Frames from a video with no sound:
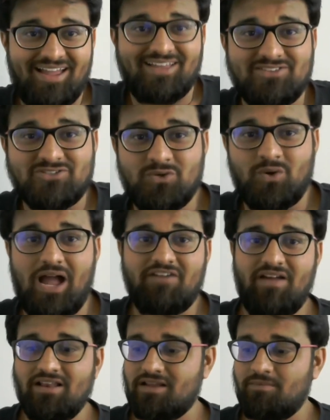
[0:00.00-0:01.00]
So I
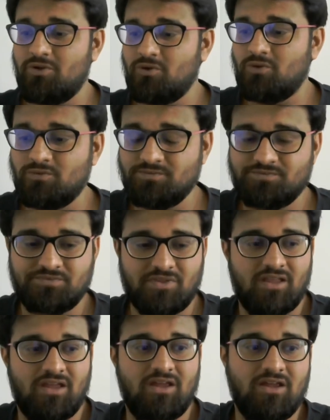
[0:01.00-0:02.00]
welcome you
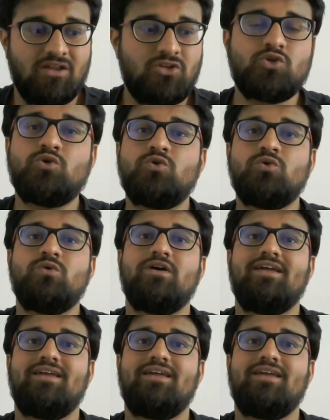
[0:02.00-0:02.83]
to